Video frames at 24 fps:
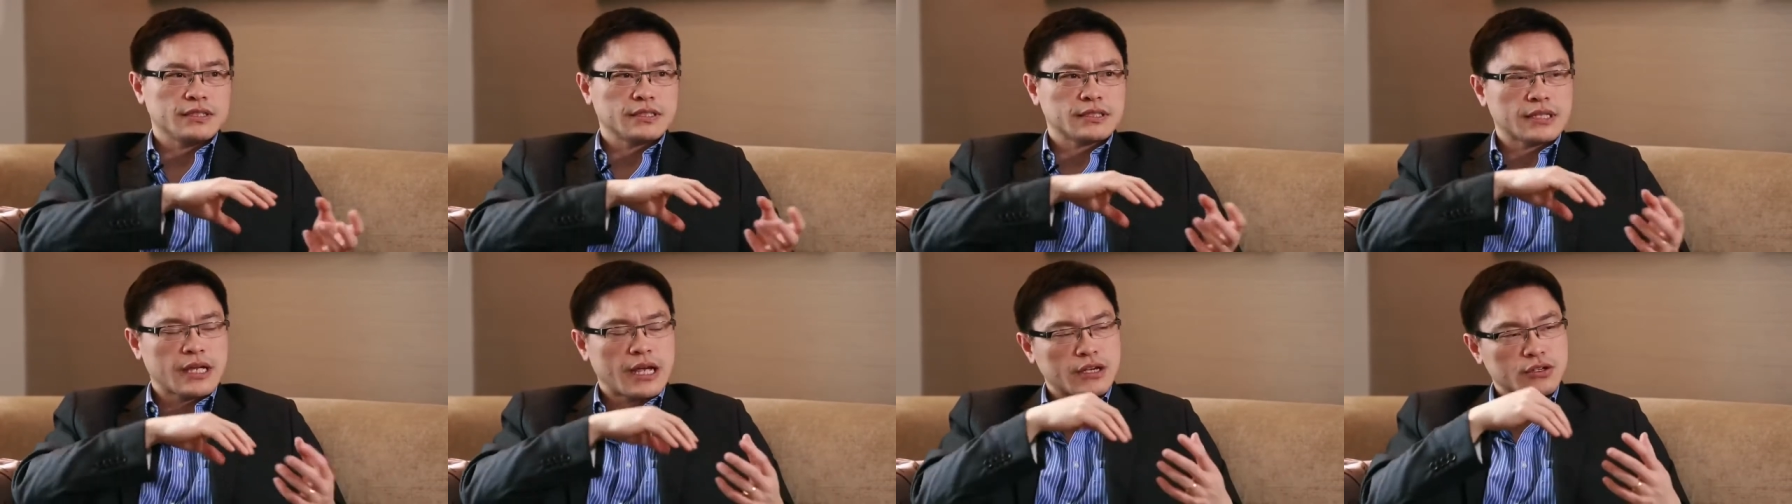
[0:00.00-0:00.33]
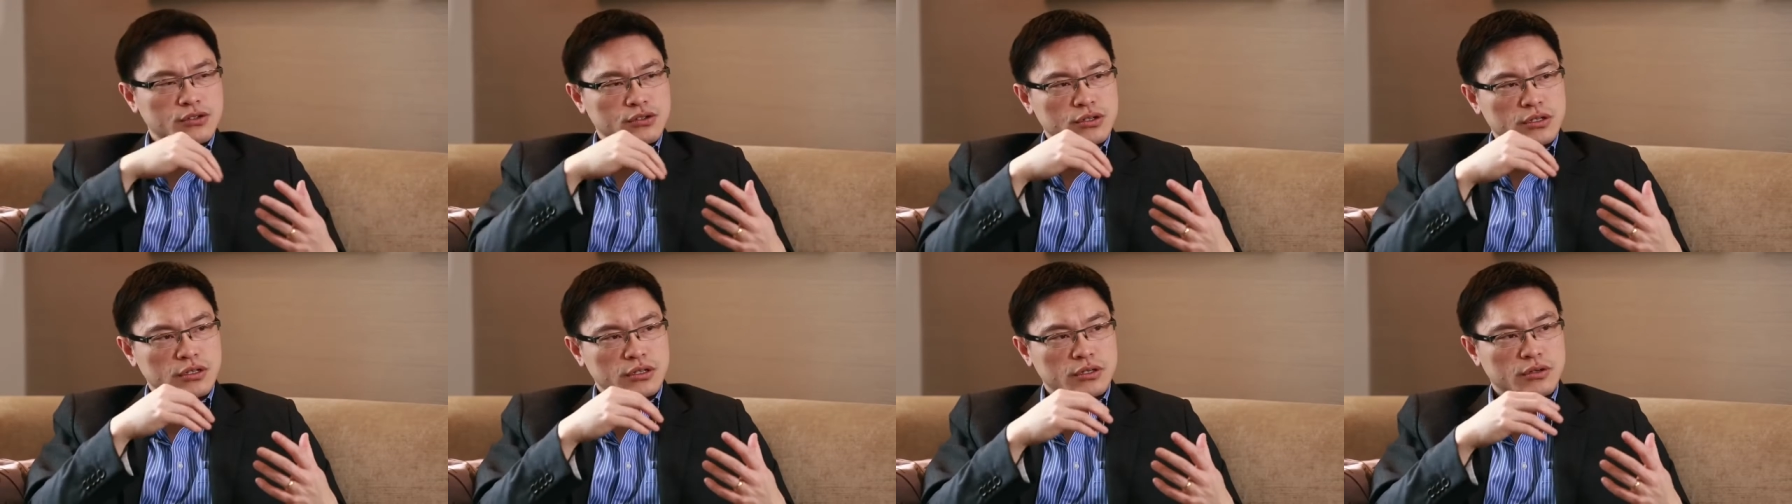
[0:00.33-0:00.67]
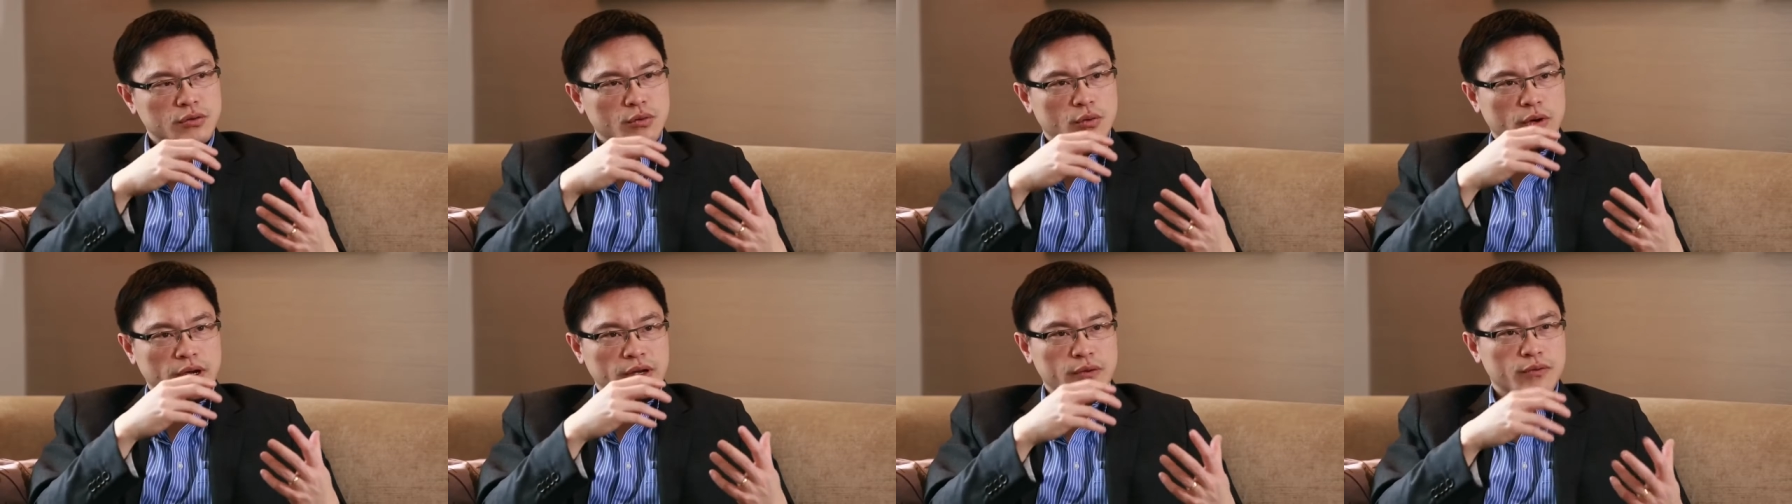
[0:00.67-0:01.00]
is
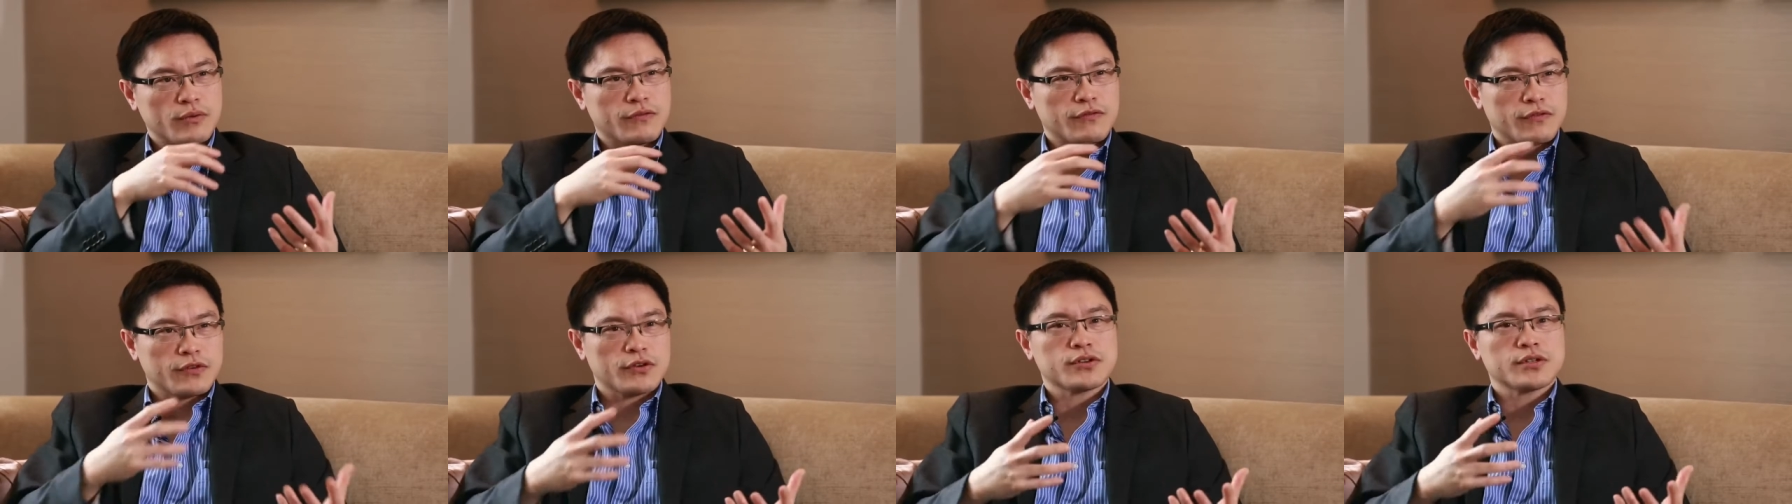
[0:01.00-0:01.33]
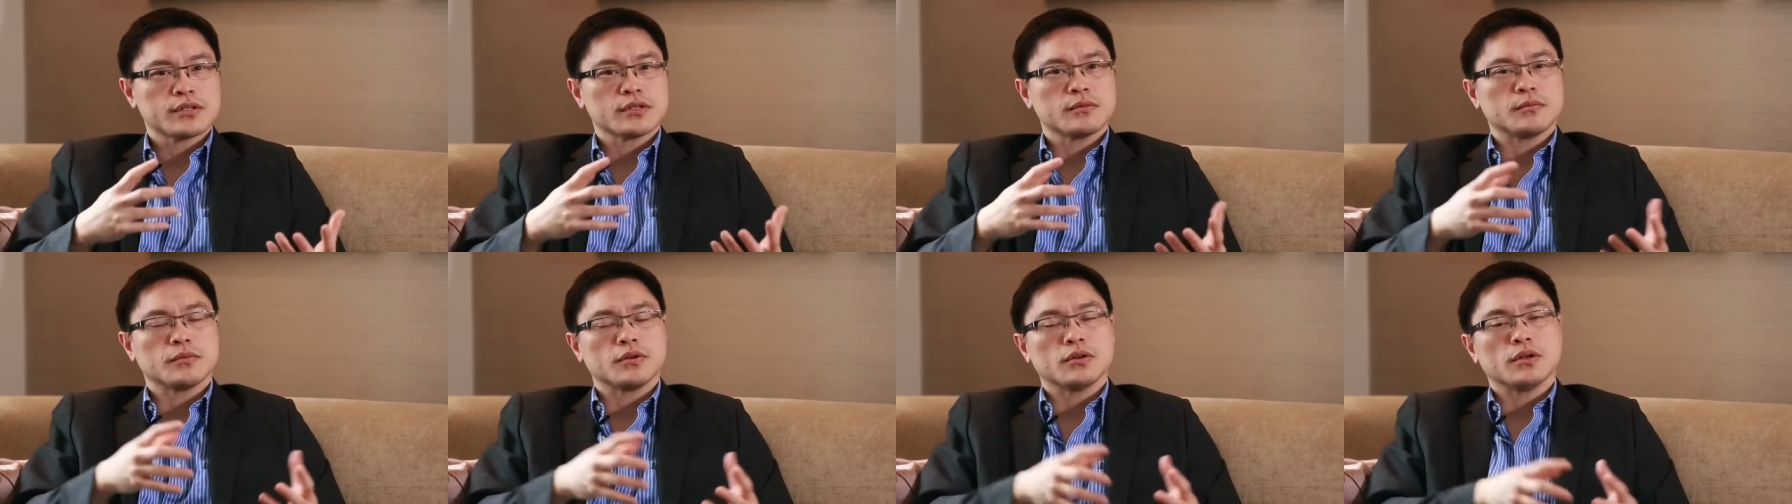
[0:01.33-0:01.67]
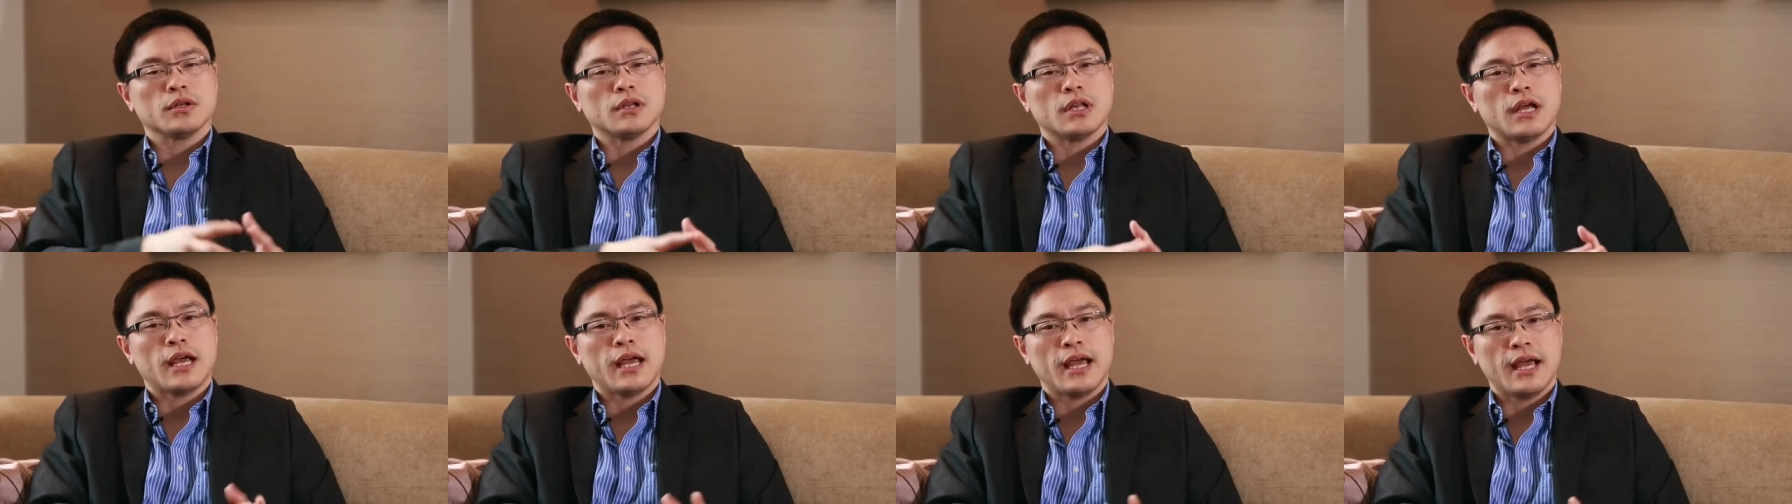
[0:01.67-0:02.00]
actually quite
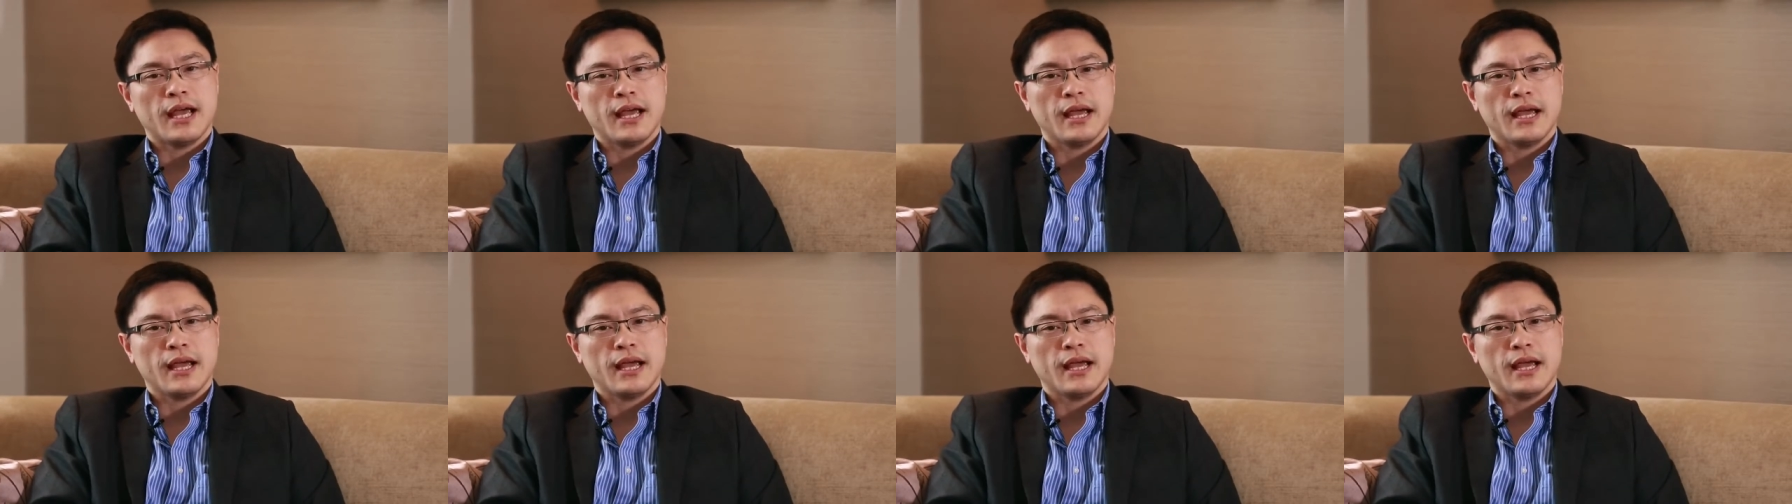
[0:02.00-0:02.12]
reversible.